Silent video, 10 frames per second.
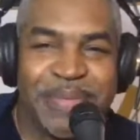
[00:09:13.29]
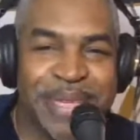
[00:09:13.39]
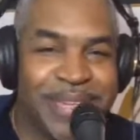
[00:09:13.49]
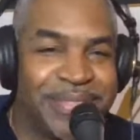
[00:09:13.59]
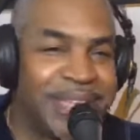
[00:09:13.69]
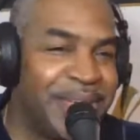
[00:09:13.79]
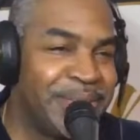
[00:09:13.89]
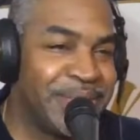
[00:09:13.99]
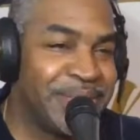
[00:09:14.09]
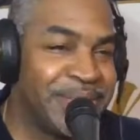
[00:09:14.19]
But if
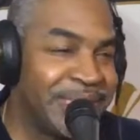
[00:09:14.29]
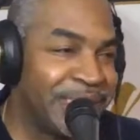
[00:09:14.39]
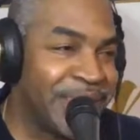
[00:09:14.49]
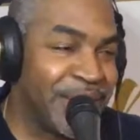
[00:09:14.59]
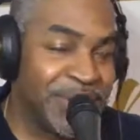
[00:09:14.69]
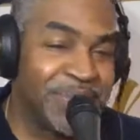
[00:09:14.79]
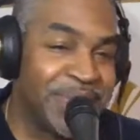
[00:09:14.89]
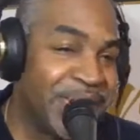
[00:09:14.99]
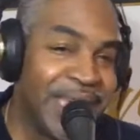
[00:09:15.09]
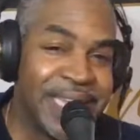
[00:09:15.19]
anyone,
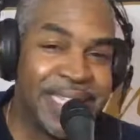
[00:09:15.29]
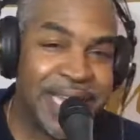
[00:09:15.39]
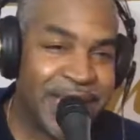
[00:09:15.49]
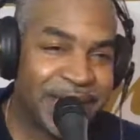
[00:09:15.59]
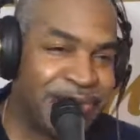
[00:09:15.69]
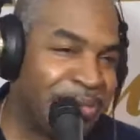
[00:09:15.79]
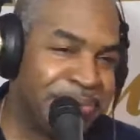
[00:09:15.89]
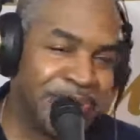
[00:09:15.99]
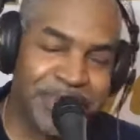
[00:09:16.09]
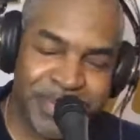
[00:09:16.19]
would like to have
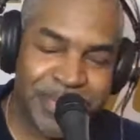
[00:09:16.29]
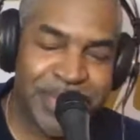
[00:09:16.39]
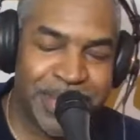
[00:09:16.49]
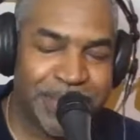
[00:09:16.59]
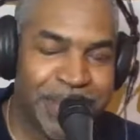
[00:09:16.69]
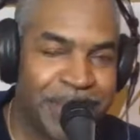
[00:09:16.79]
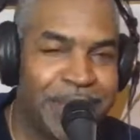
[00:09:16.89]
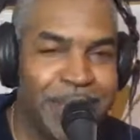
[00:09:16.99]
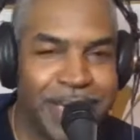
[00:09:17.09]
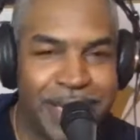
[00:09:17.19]
one, we could
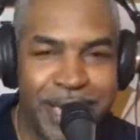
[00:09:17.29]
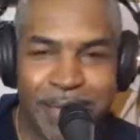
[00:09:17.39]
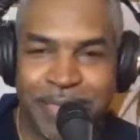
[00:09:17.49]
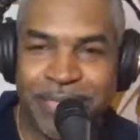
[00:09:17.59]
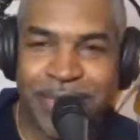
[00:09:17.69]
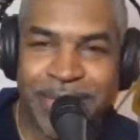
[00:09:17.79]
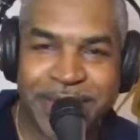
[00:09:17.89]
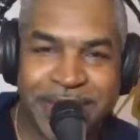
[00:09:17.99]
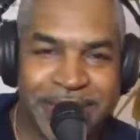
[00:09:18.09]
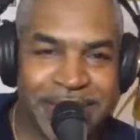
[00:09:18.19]
probably make it happen for
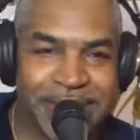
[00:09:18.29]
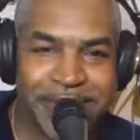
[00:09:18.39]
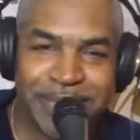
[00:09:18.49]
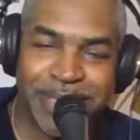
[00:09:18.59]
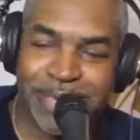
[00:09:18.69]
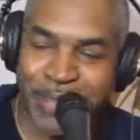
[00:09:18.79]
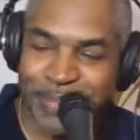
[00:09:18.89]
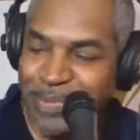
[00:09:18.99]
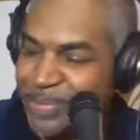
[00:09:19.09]
you. Just let me know.